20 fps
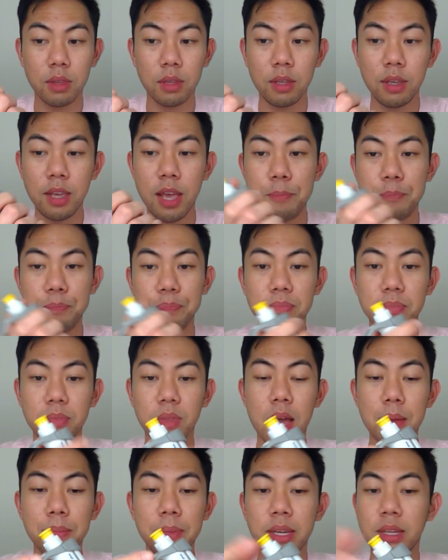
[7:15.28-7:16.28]
Yep,
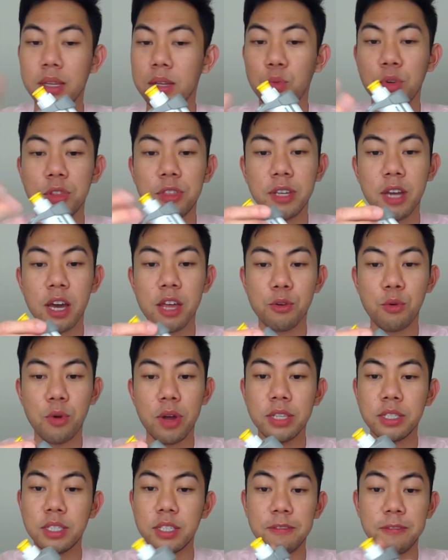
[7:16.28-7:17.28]
I mean, with the other
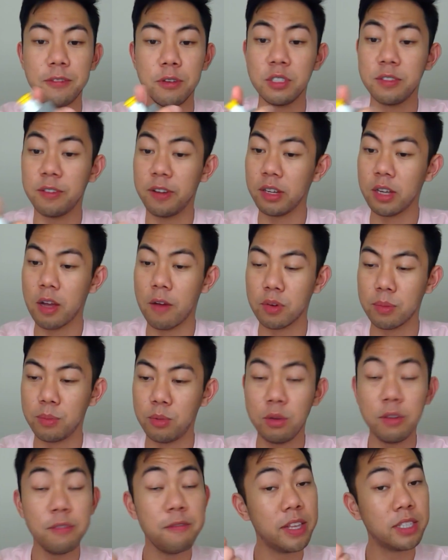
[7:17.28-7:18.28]
ones it feels very
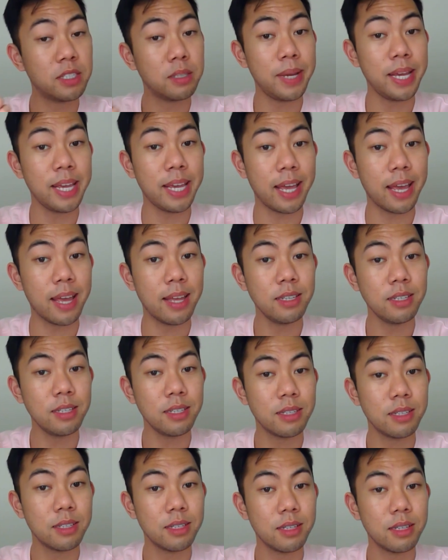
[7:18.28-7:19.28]
comfortable, fits in my hand.
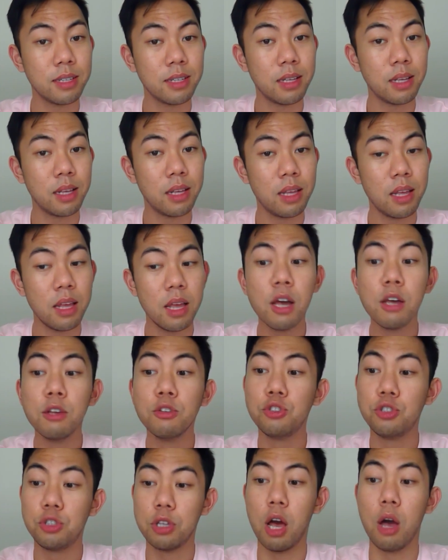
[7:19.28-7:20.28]

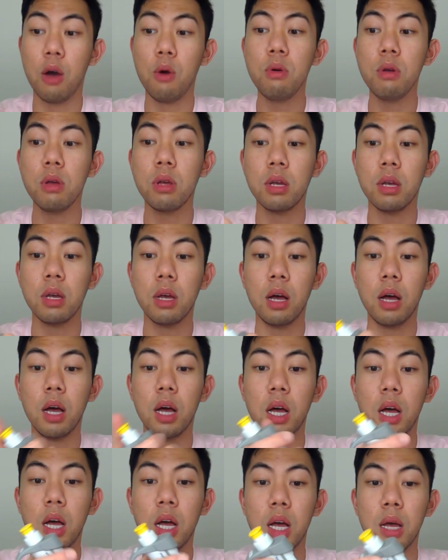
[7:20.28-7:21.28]
So
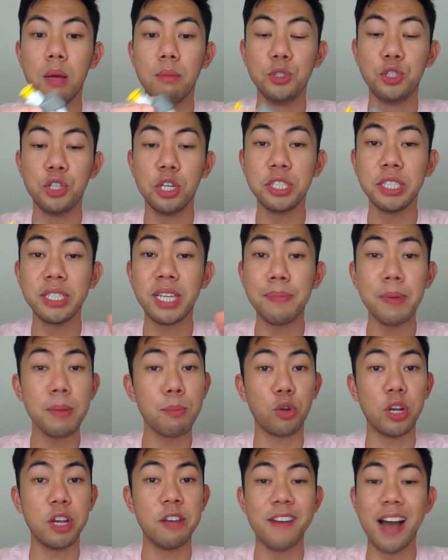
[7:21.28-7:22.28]
just to keep it
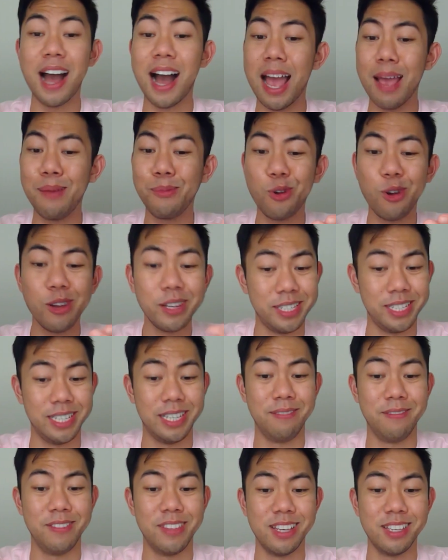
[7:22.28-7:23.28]
brief, I'm going to
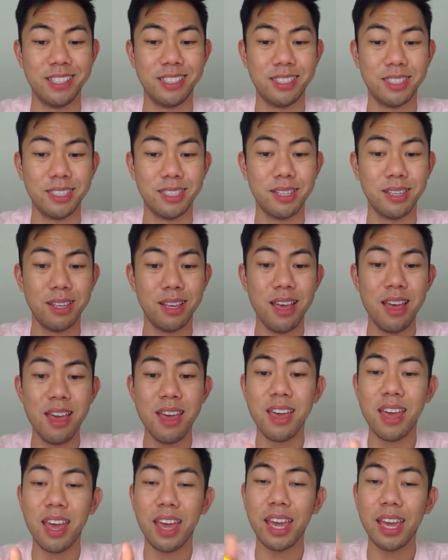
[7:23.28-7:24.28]
give this
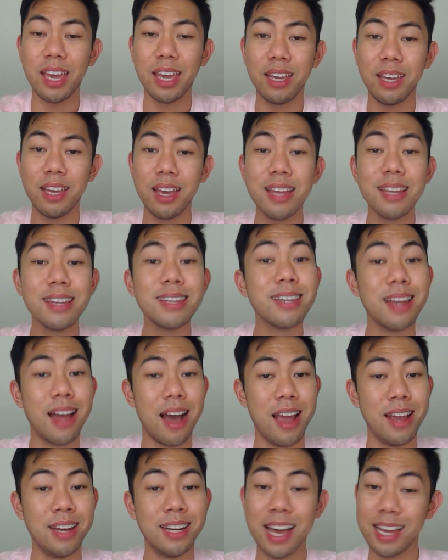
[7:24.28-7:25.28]
a
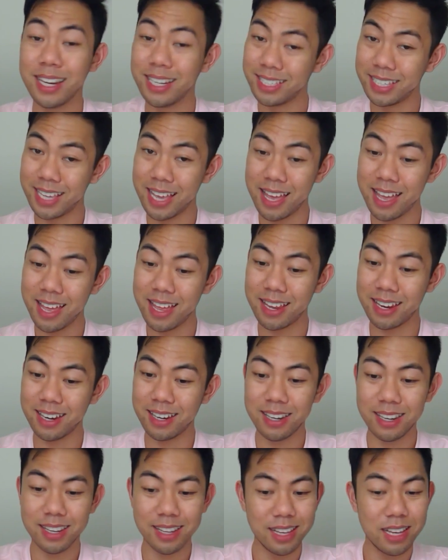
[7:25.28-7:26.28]
9 out of
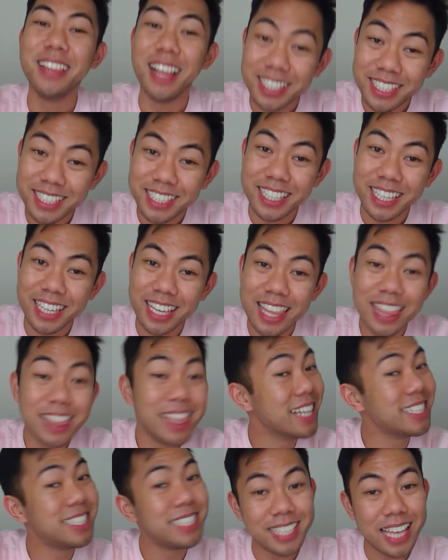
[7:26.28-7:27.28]
10. Let's see it.
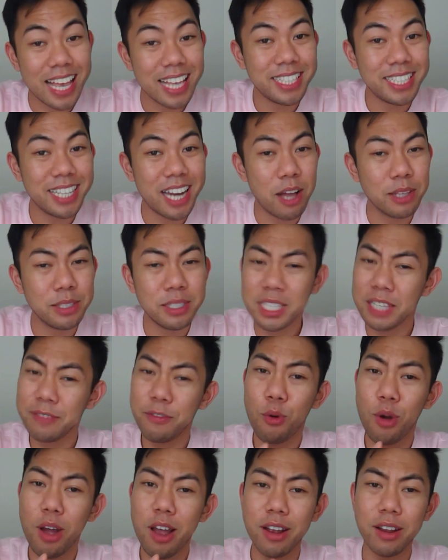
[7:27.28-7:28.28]
Let's test it out to see if
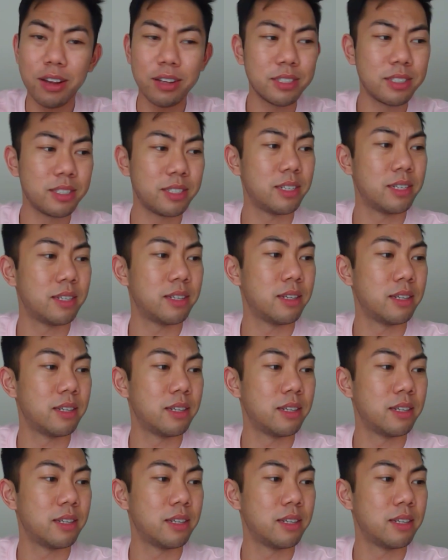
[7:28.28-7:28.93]
it works.